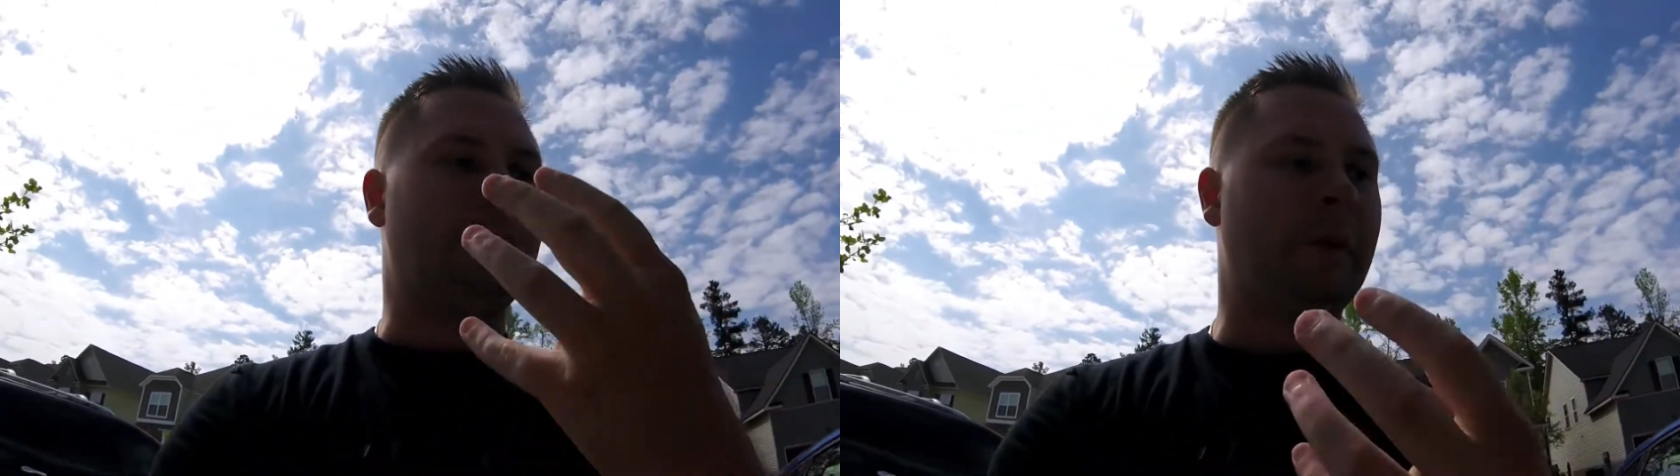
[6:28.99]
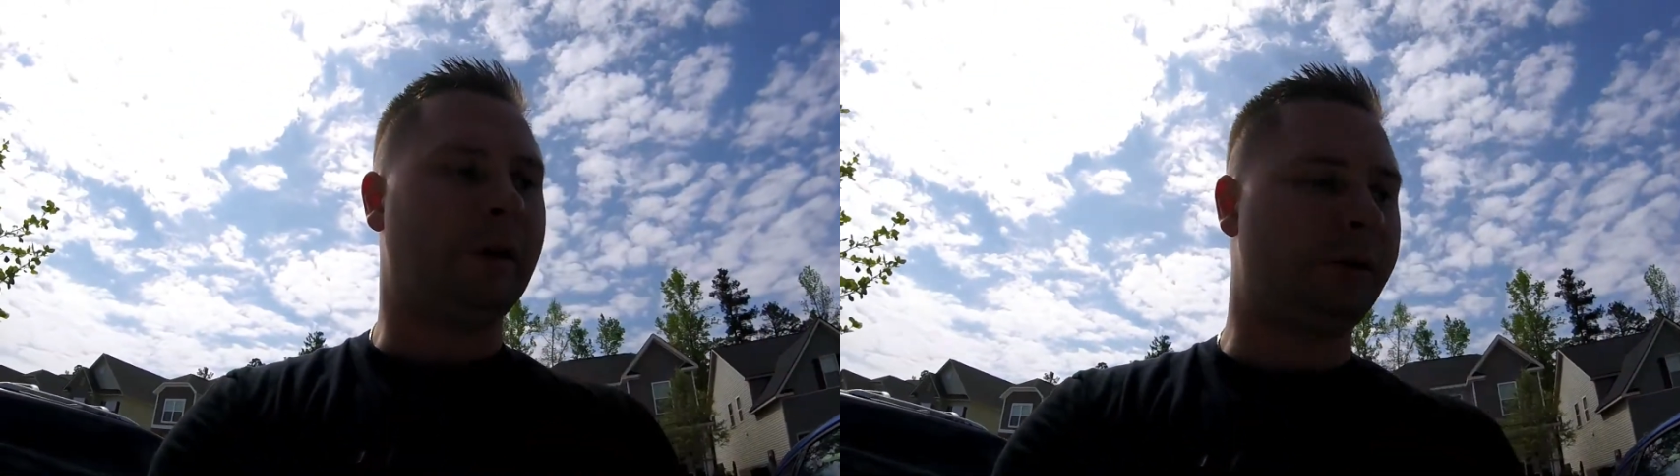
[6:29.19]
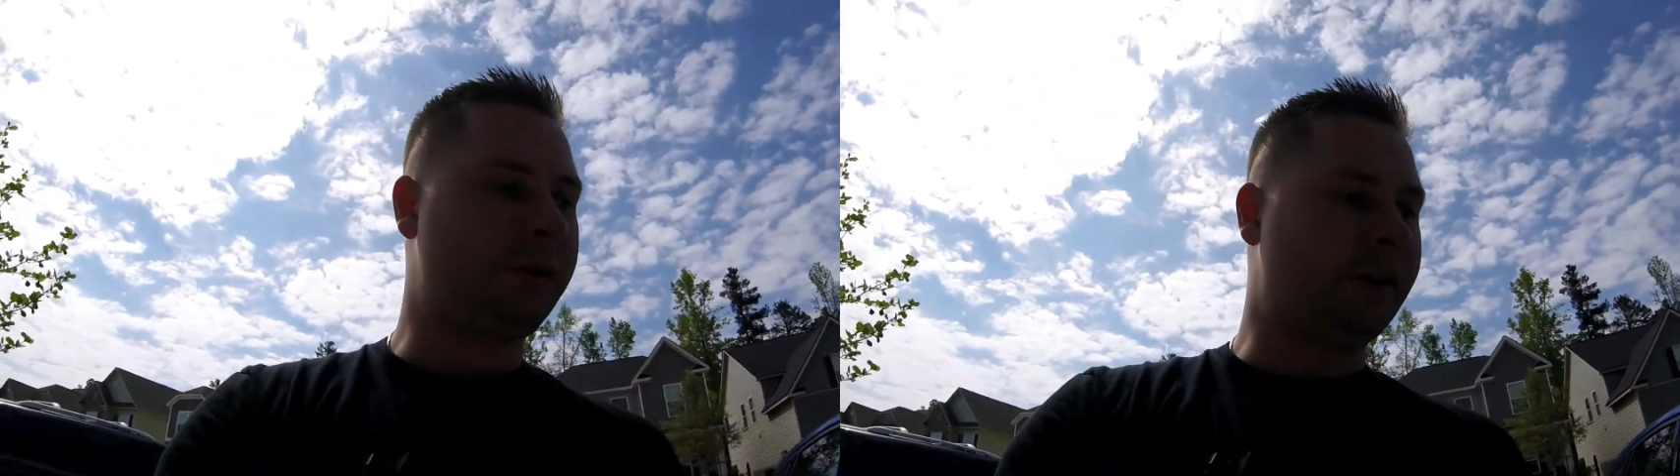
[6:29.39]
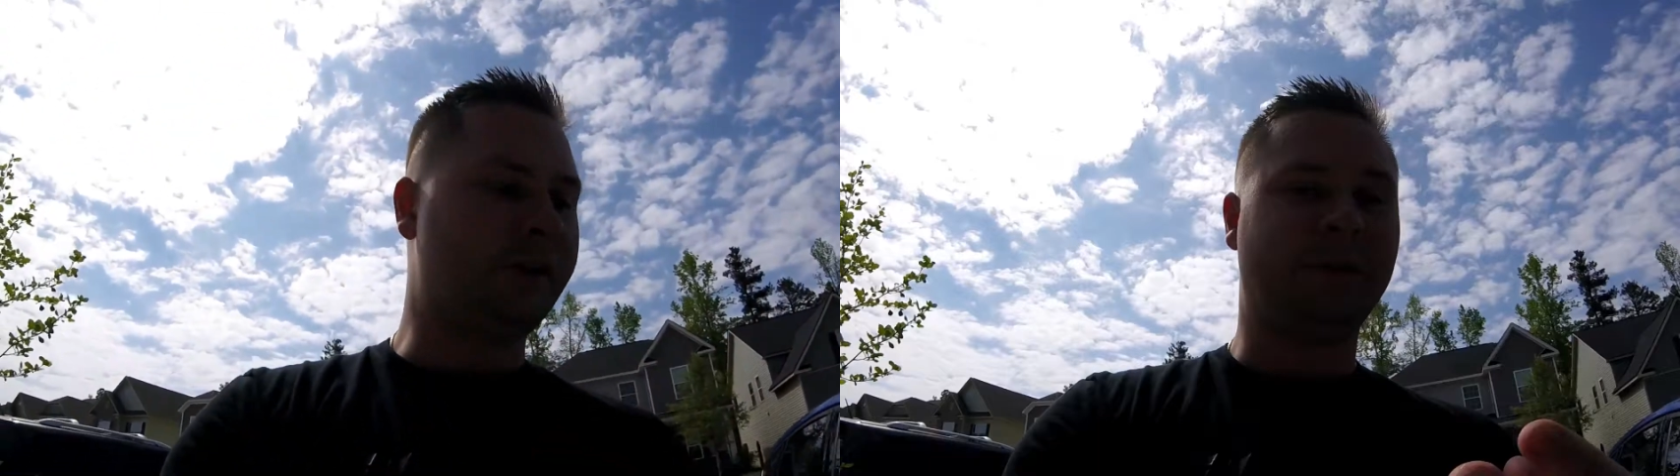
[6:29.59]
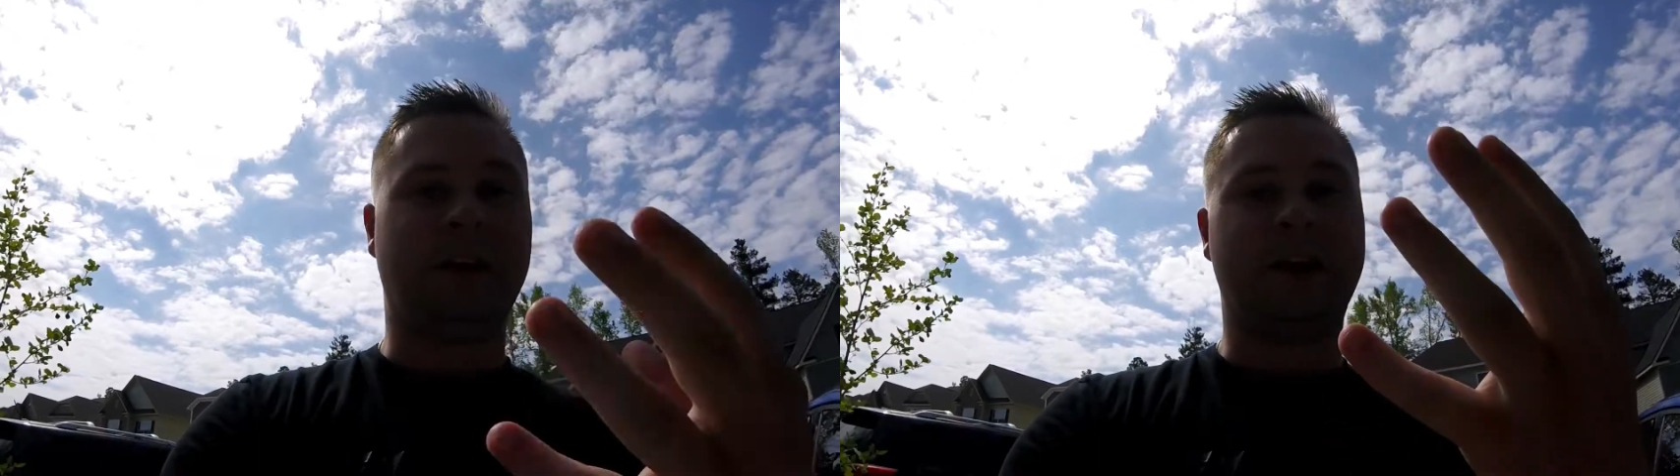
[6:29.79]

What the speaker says: metal stuff that